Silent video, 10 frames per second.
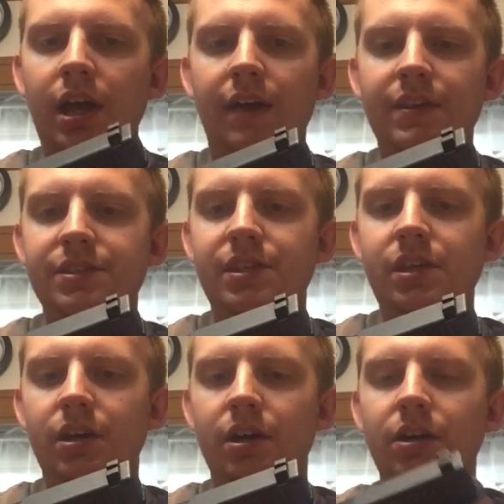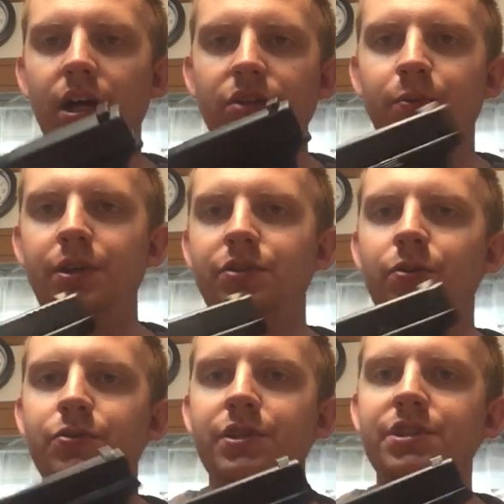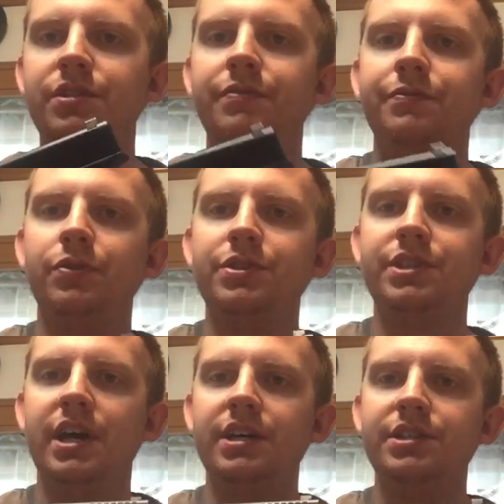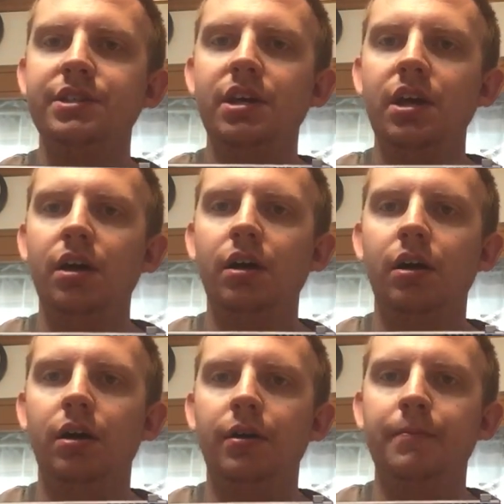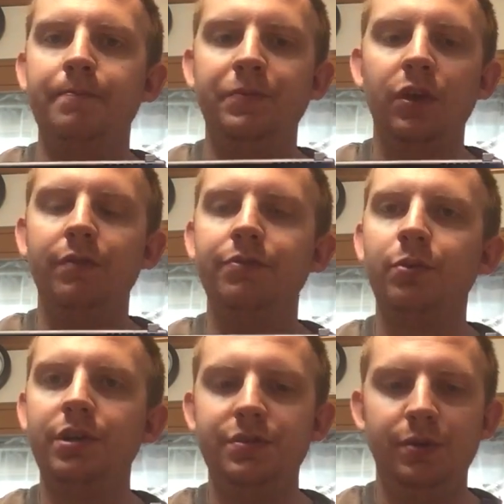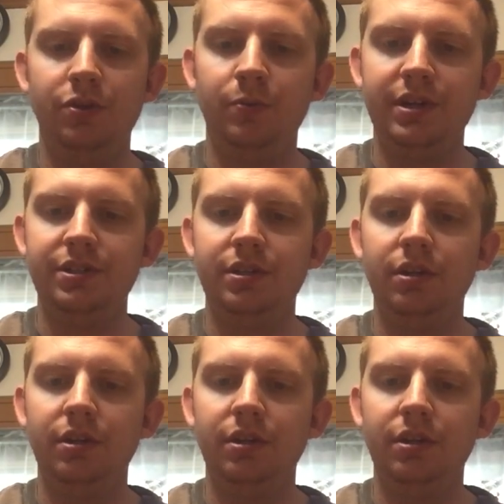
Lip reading: And this is the Glock 22. So this is the full size of the 40 Smith & Wesson.